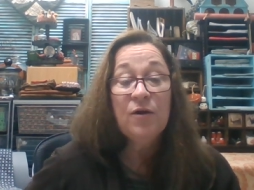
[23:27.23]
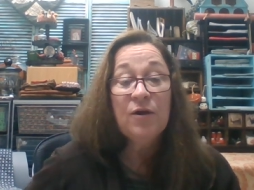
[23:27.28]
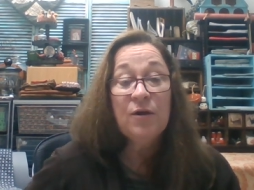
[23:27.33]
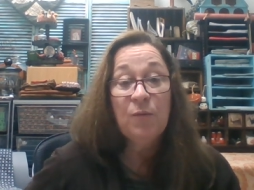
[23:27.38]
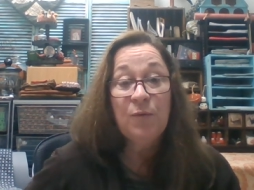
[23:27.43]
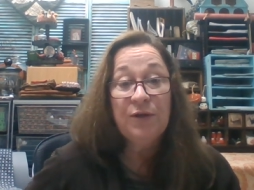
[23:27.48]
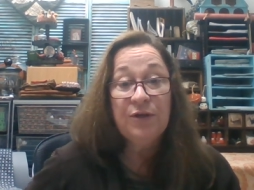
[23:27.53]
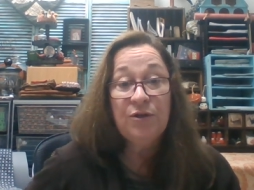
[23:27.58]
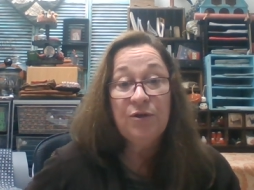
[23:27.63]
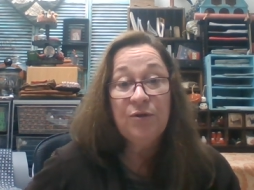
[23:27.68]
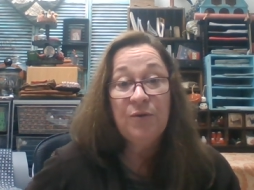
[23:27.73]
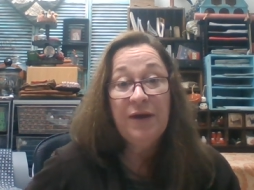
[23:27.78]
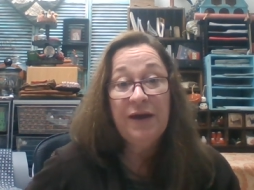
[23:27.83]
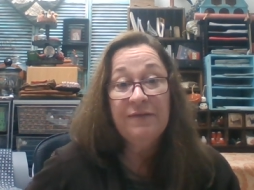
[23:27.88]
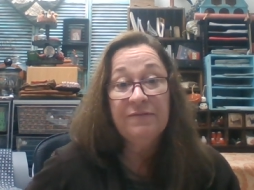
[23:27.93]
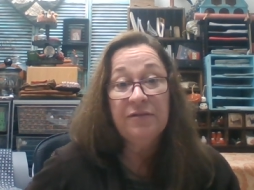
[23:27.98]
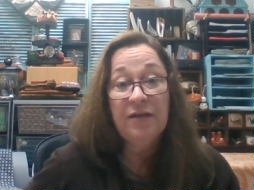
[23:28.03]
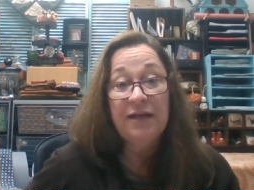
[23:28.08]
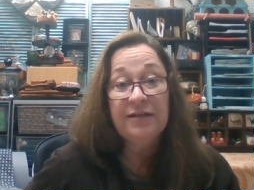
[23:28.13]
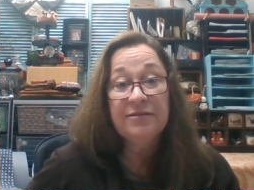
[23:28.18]
We do
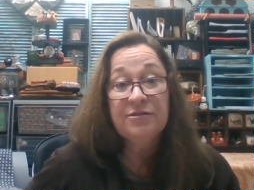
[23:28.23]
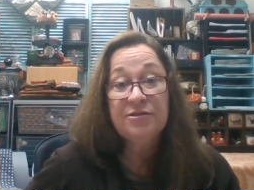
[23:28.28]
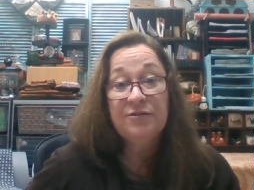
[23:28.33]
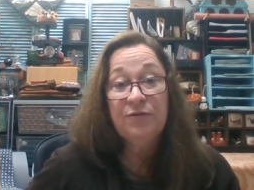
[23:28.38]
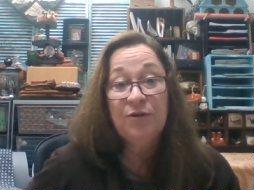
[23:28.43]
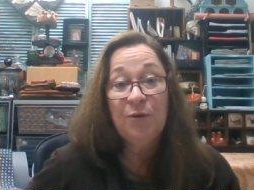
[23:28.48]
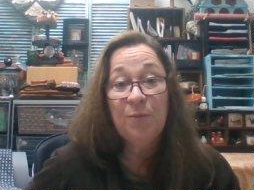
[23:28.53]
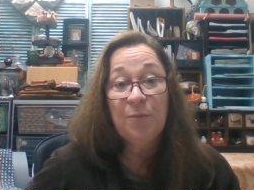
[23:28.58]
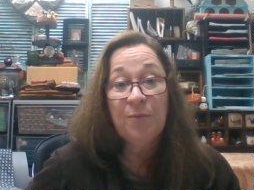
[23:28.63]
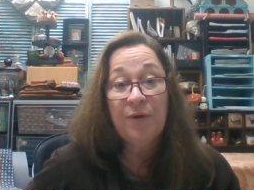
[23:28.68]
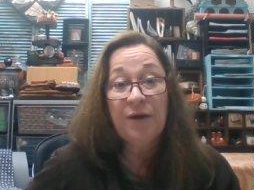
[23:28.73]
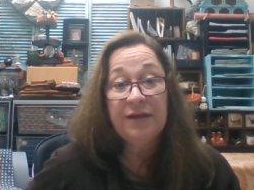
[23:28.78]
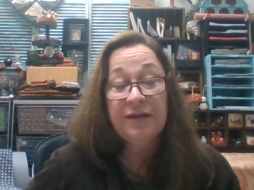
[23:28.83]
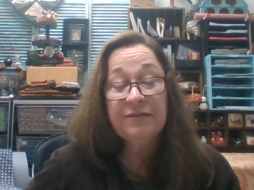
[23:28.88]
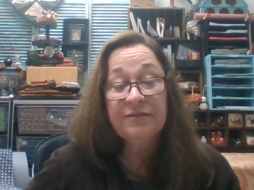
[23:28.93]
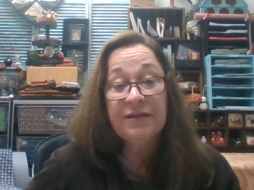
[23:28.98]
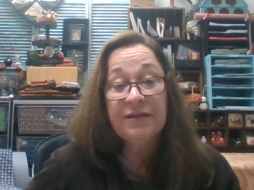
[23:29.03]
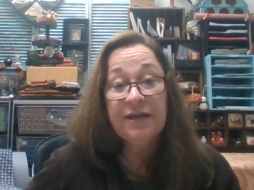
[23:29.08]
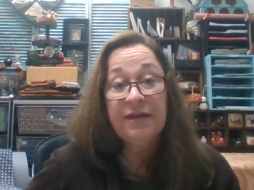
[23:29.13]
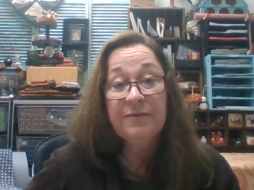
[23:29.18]
have lots of new
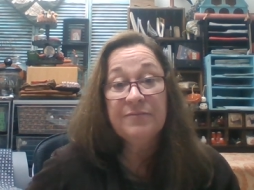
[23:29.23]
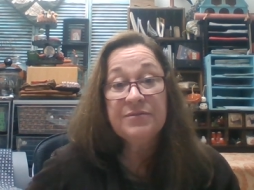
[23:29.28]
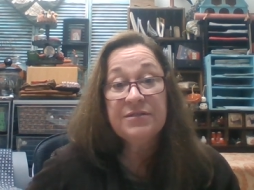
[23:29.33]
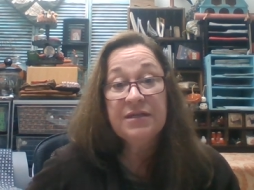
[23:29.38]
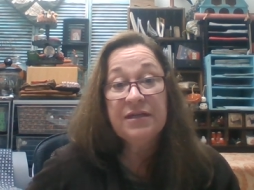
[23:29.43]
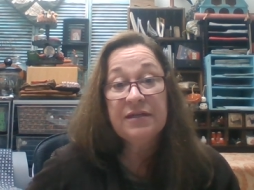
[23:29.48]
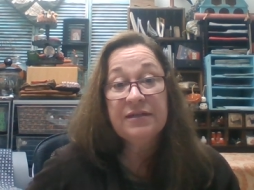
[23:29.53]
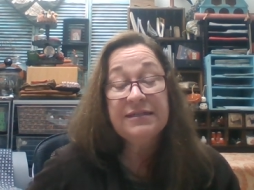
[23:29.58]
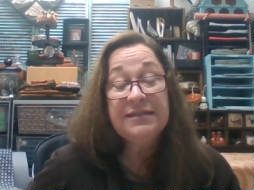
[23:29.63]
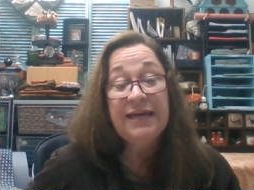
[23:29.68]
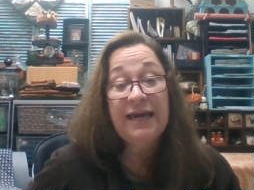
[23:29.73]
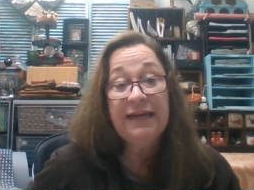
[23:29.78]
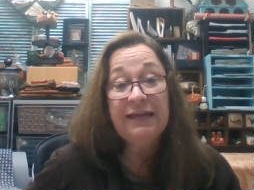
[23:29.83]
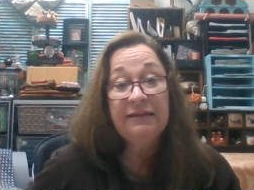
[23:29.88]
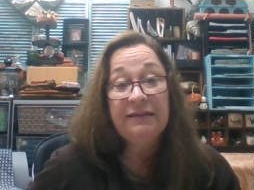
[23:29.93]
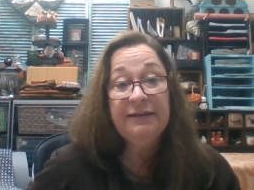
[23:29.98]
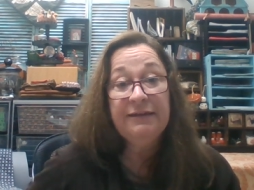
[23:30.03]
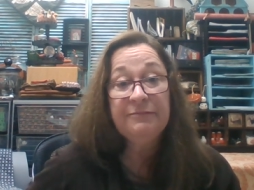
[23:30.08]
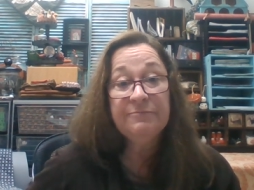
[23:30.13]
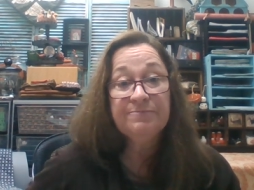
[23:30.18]
product that comes in
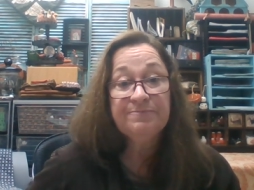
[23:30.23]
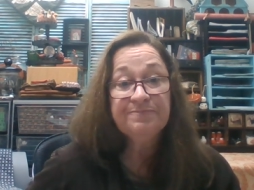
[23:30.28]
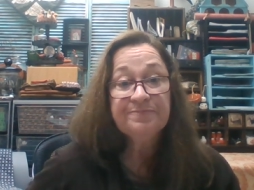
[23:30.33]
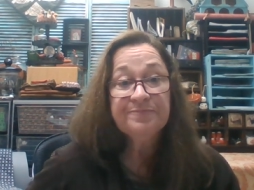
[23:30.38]
daily.